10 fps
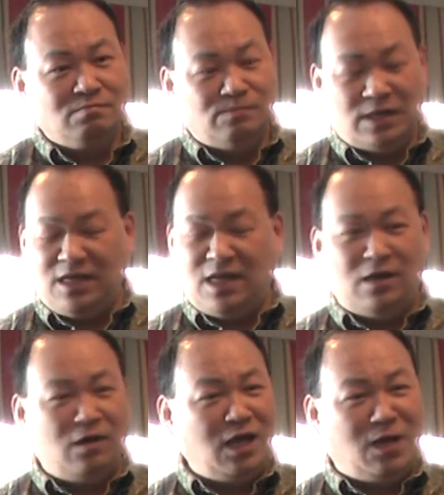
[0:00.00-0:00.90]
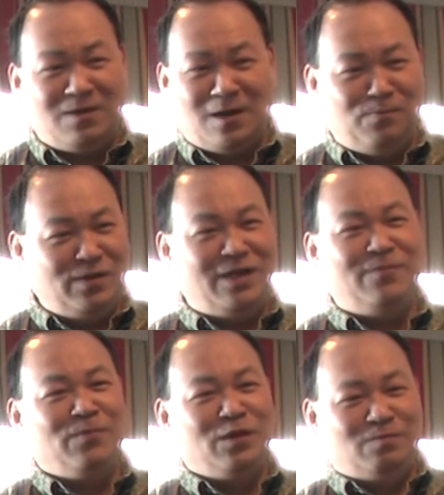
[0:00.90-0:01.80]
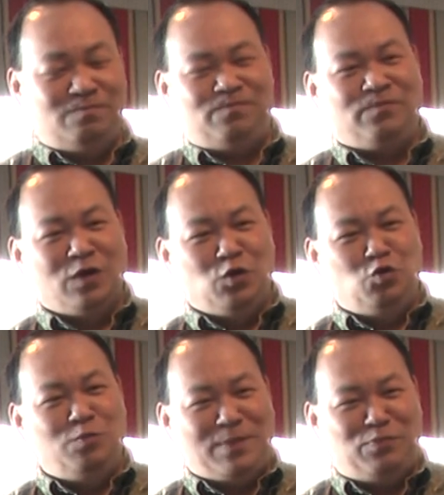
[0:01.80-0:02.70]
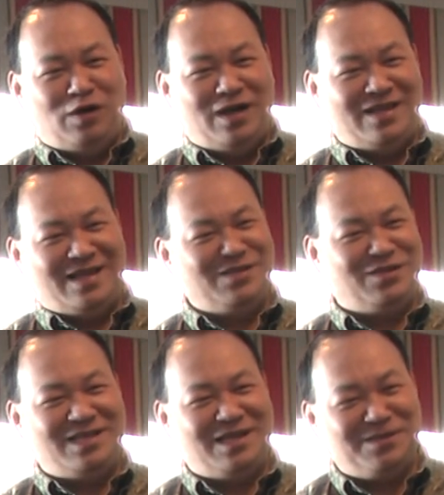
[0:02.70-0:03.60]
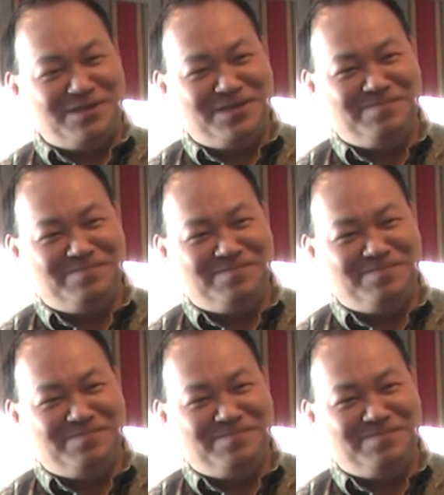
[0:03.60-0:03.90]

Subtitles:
But it cannot help company who make broadhead that's not centered.